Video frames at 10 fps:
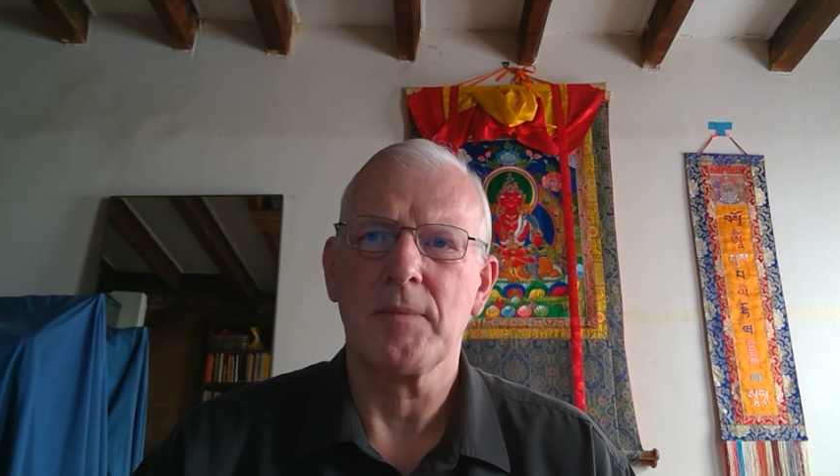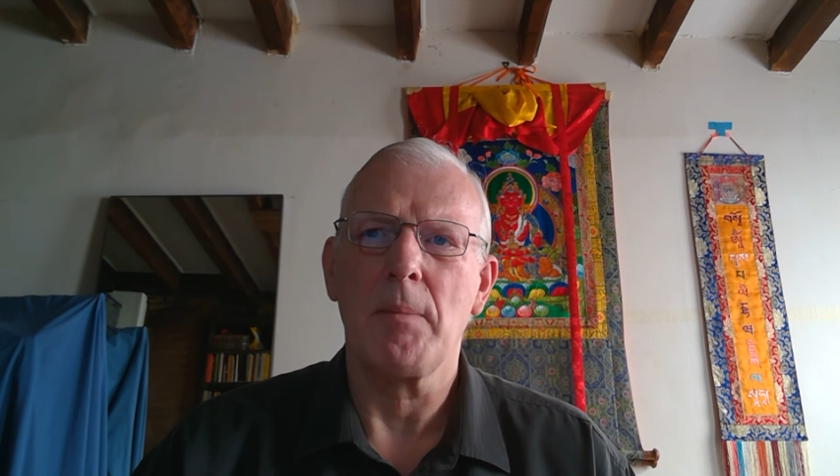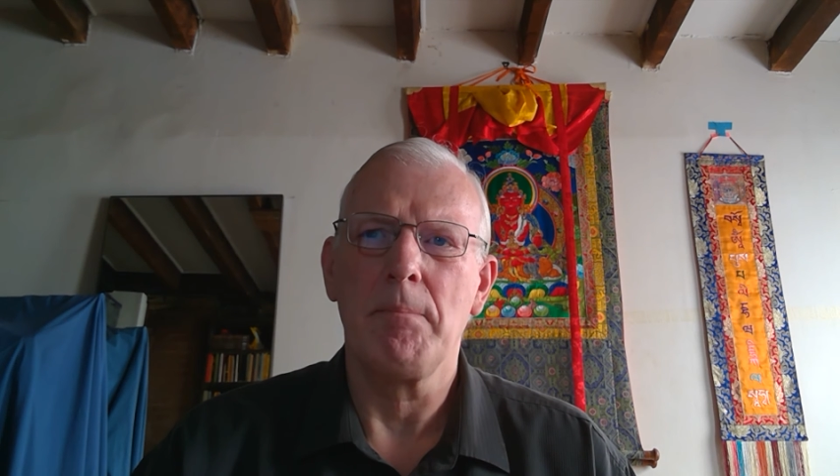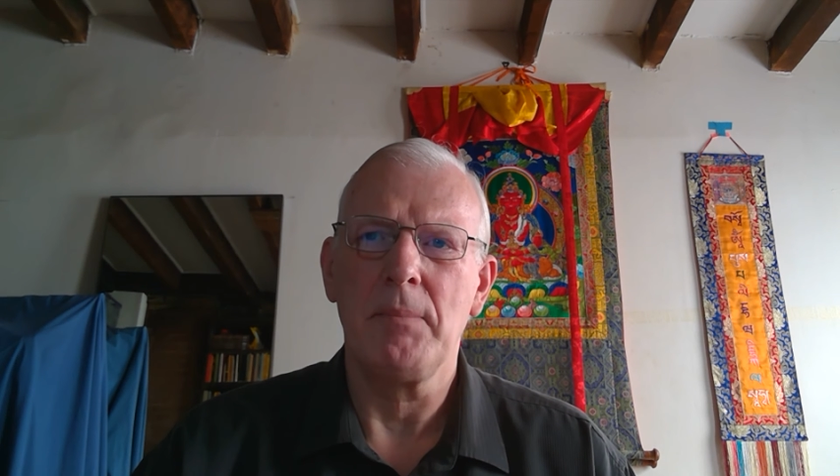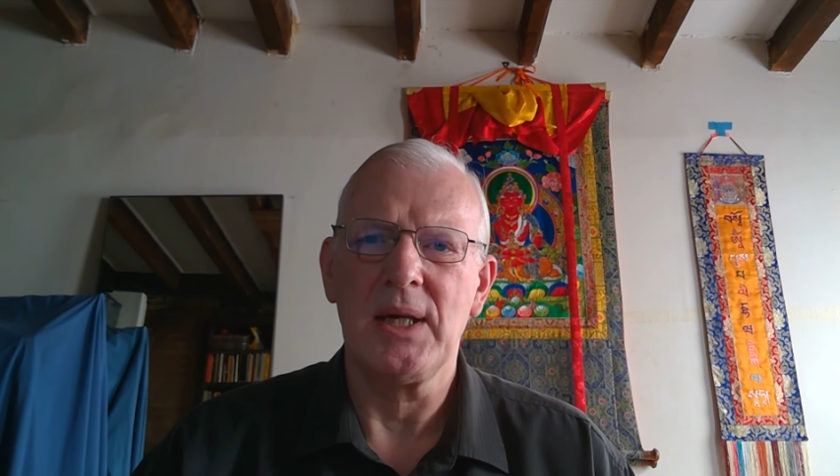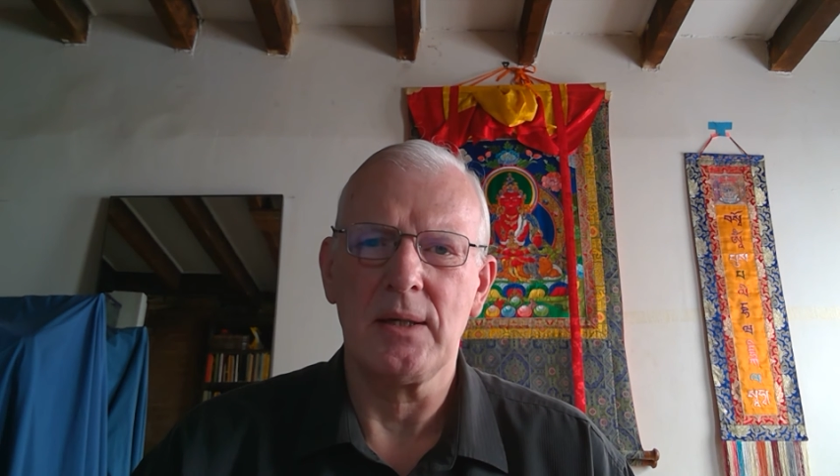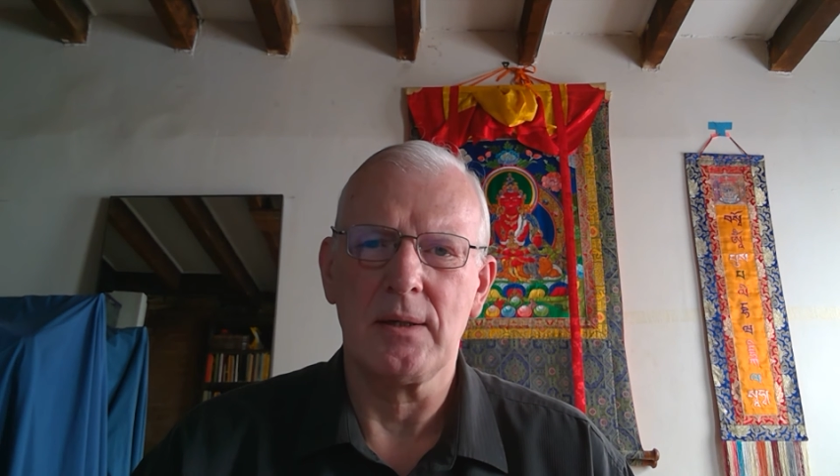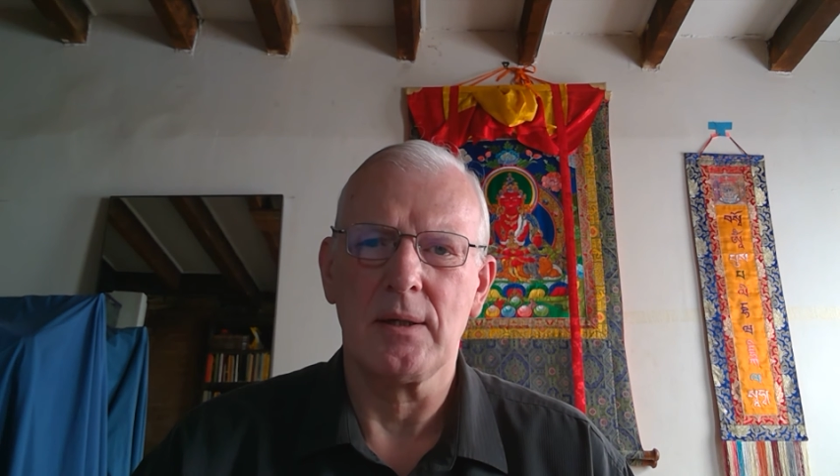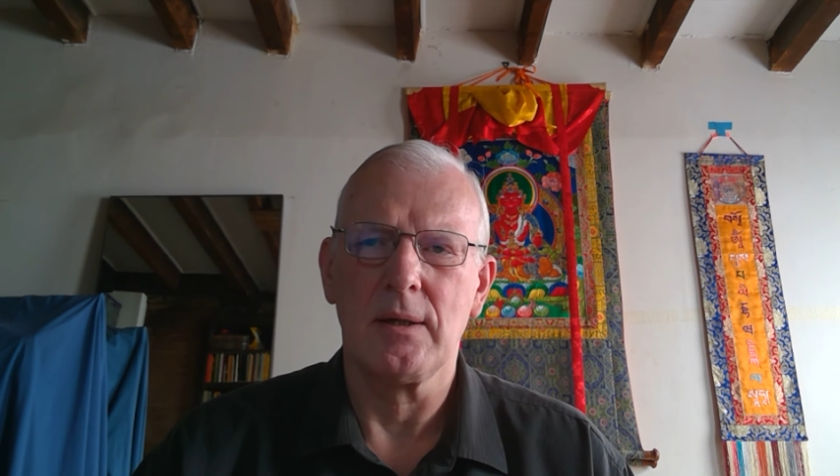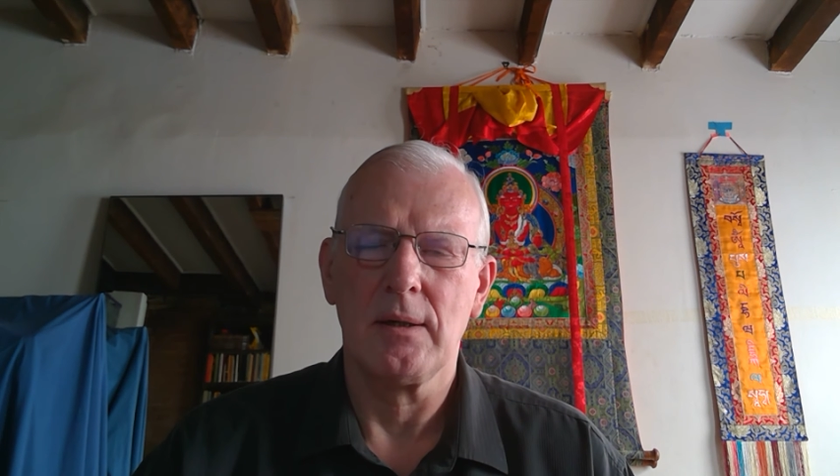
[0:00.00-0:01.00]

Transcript: mid